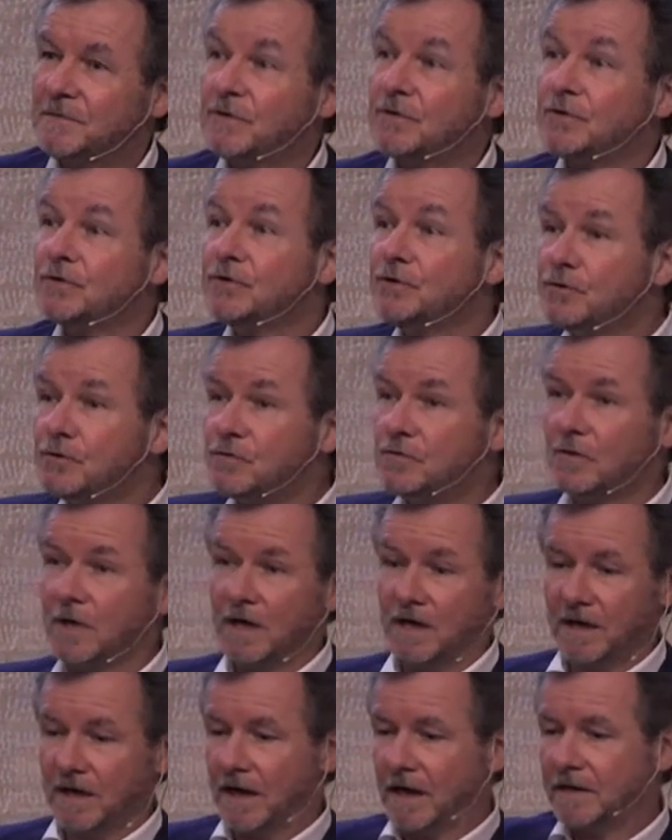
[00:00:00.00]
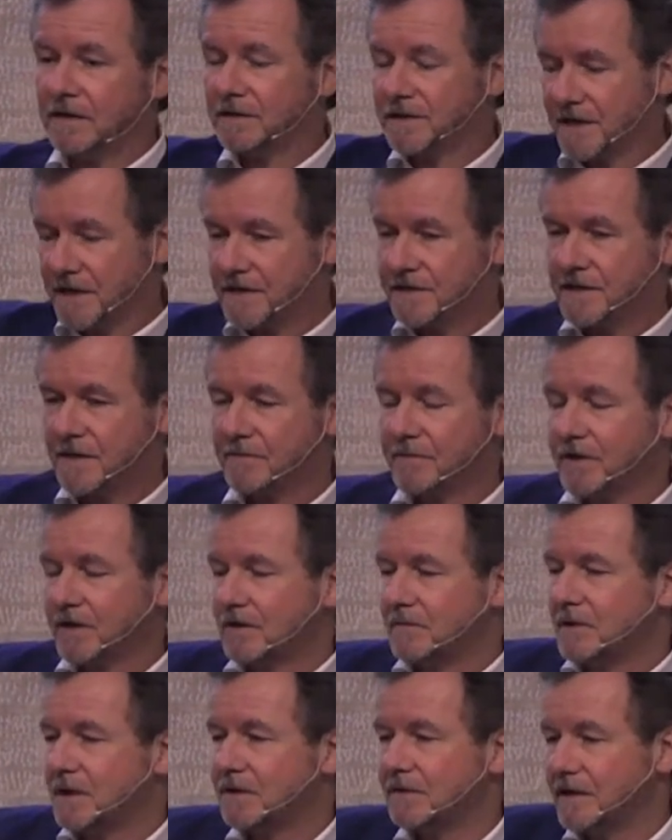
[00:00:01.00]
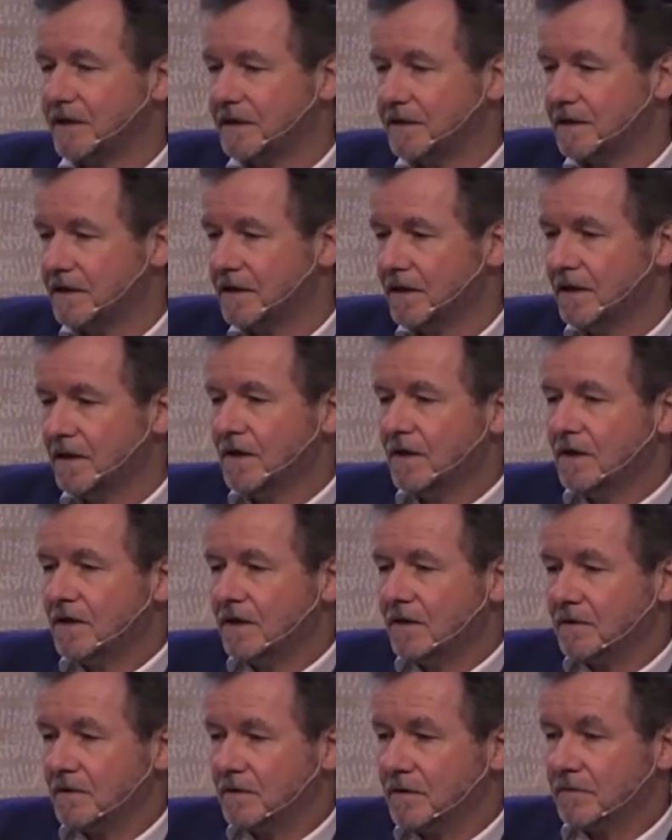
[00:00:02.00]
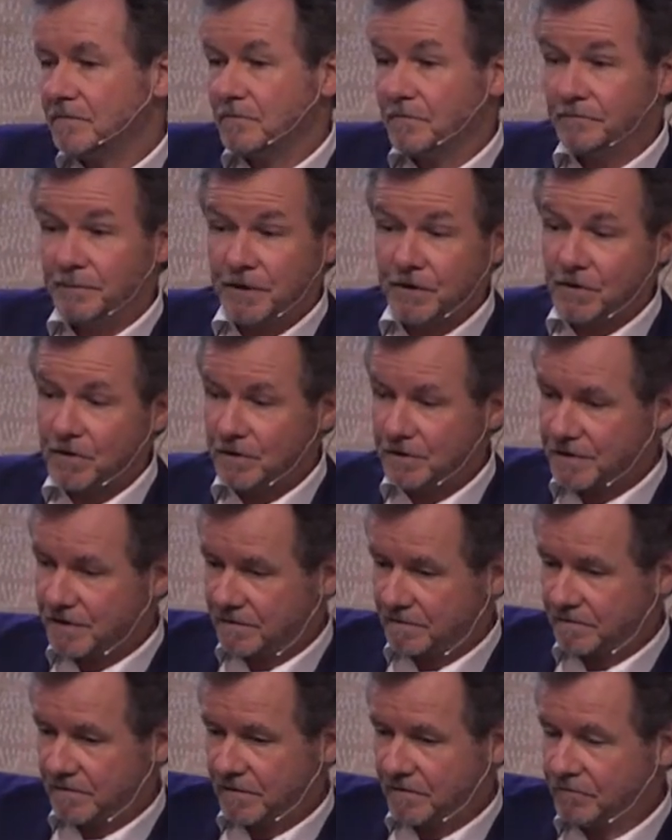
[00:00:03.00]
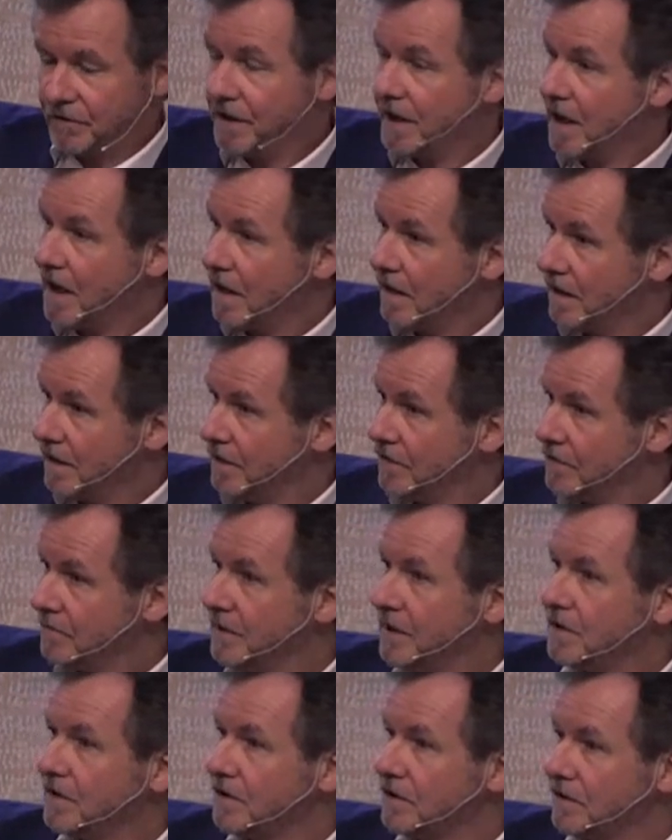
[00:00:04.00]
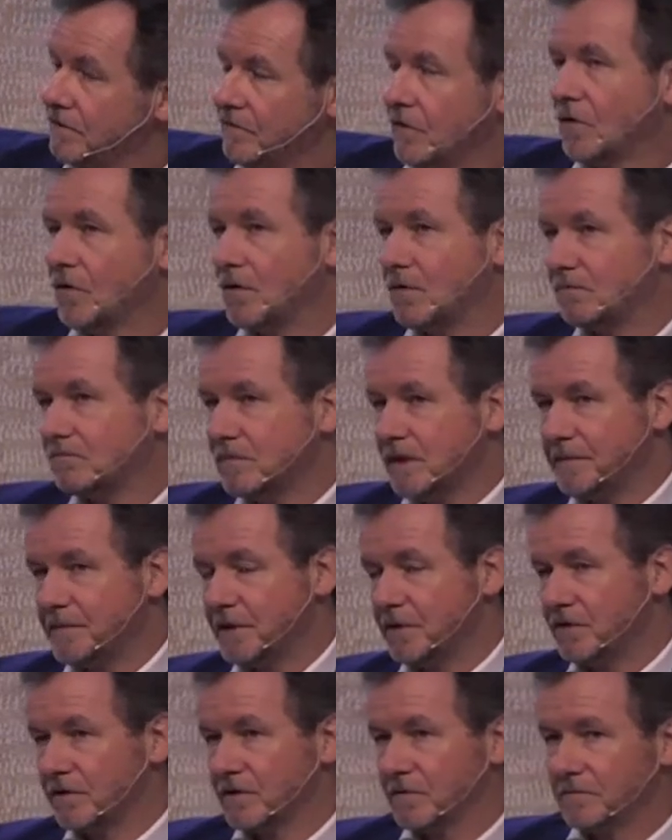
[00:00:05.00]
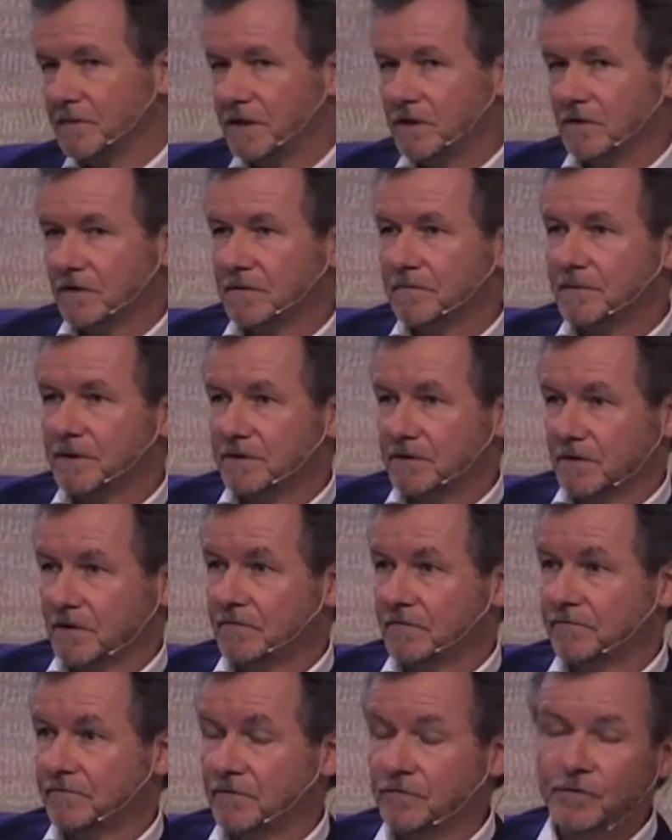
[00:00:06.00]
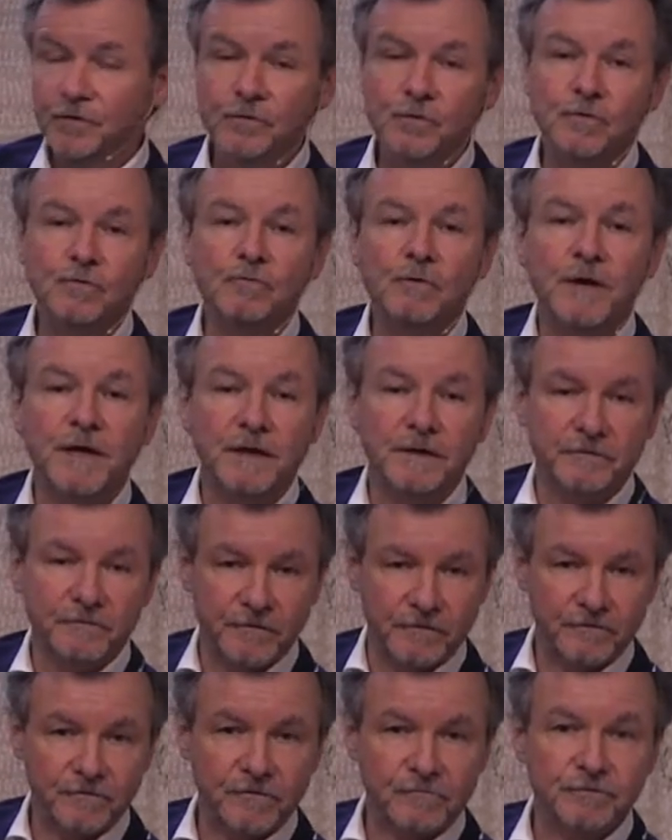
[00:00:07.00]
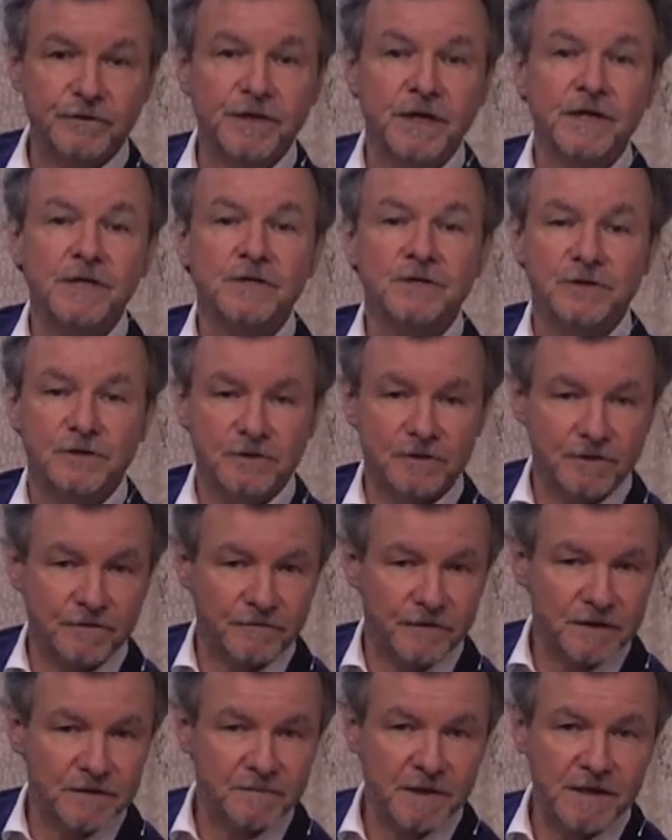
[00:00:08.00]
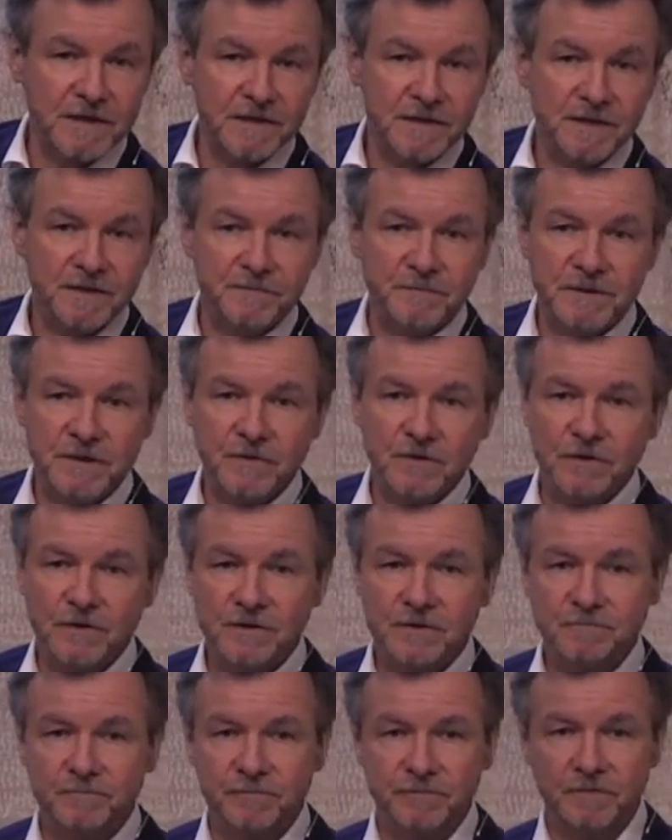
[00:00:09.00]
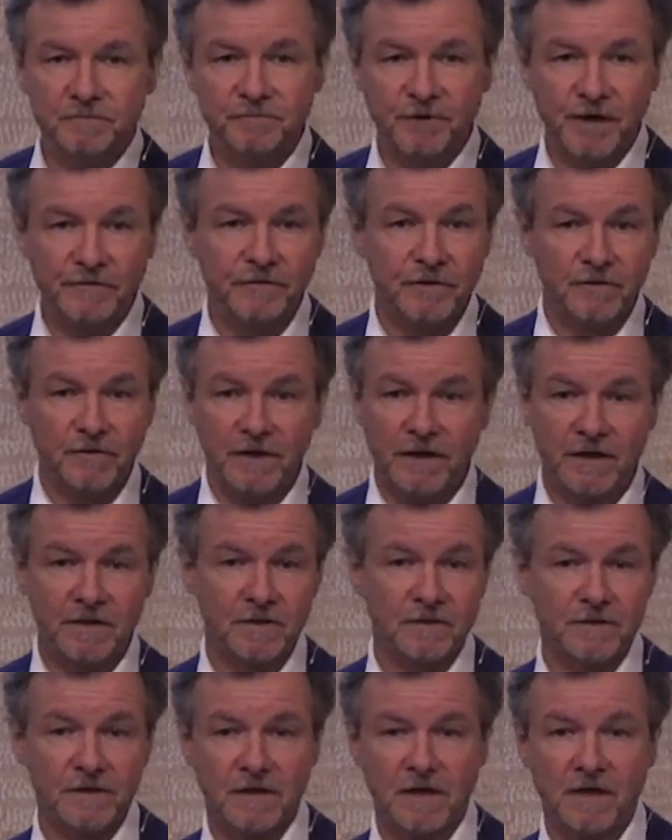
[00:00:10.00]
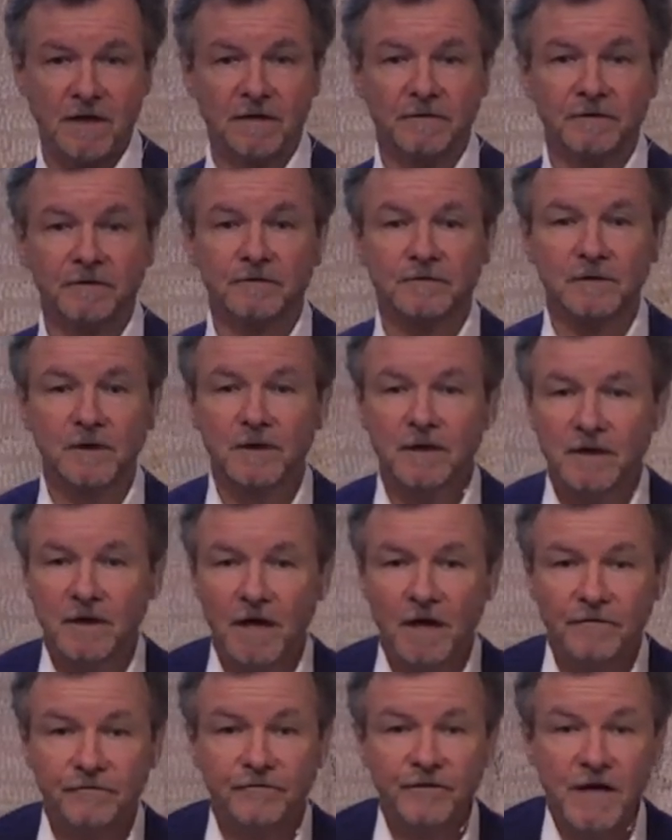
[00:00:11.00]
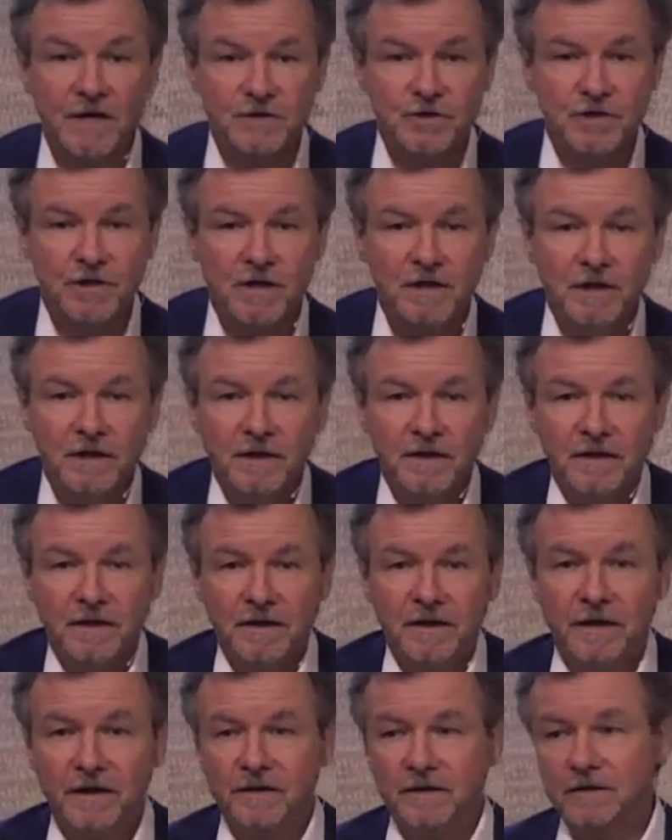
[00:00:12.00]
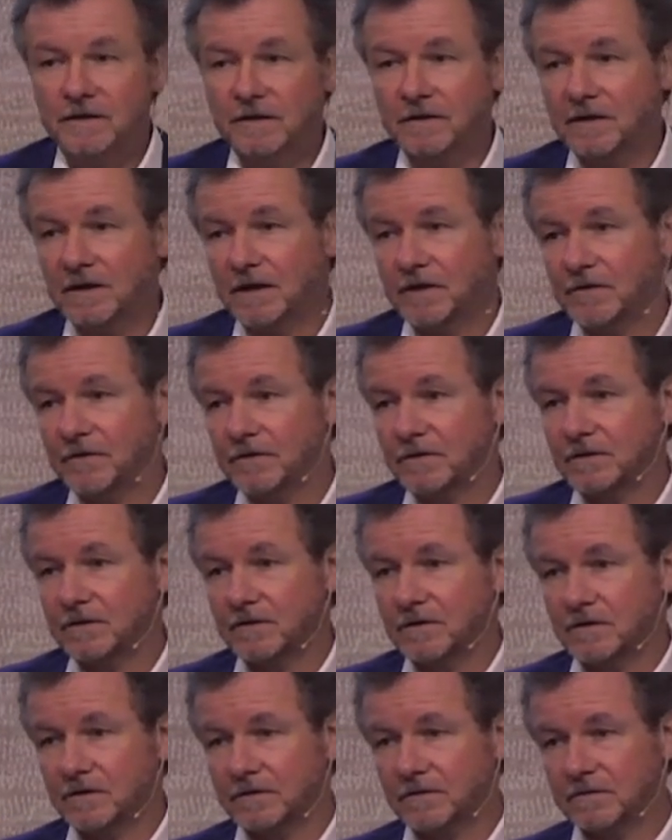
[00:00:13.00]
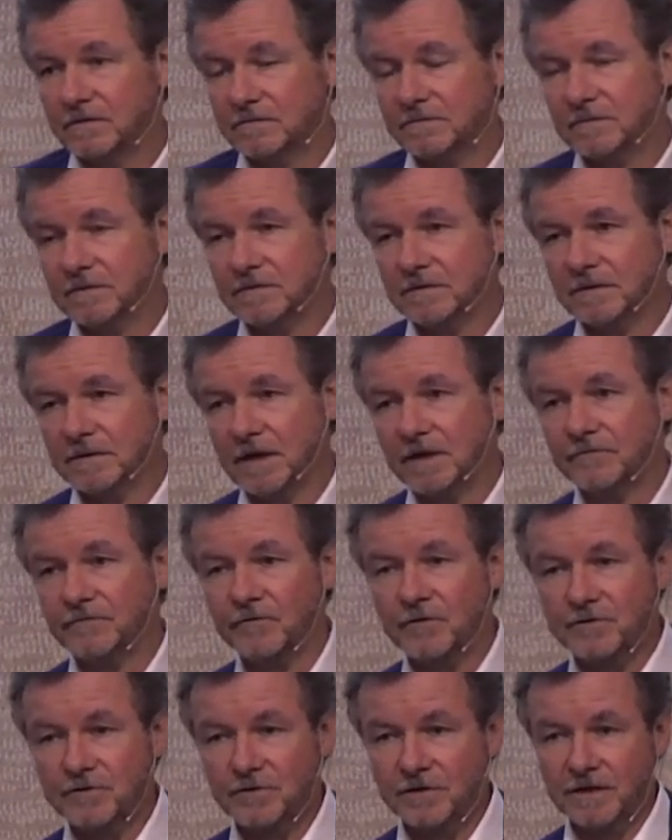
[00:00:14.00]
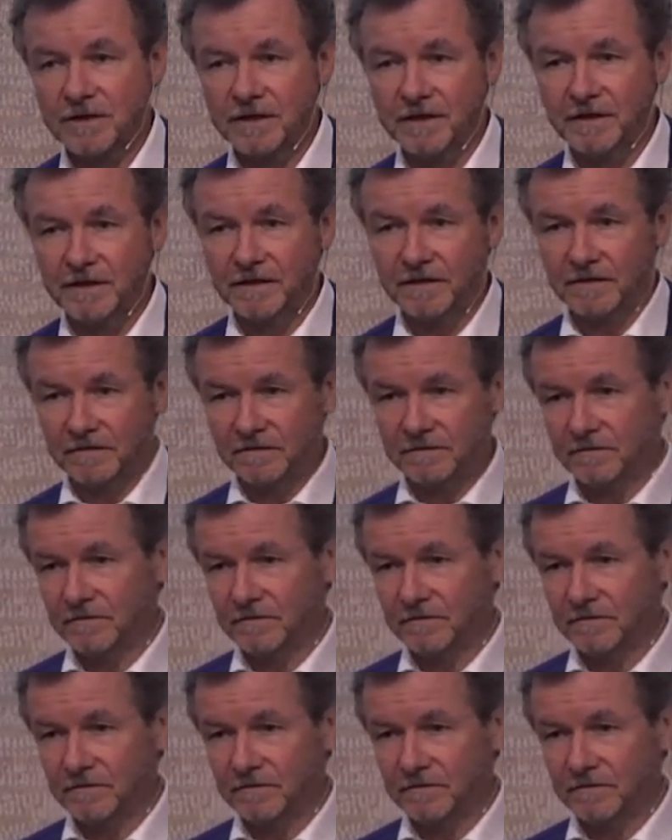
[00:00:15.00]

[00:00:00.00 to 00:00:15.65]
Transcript: but the new, I, would say something about that, uh, because we are in the middle of, or maybe not the middle, but of a new wave of creations of these places because private collectors are, are flush. Mm -hmm. And, and the, the, uh, unfortunately,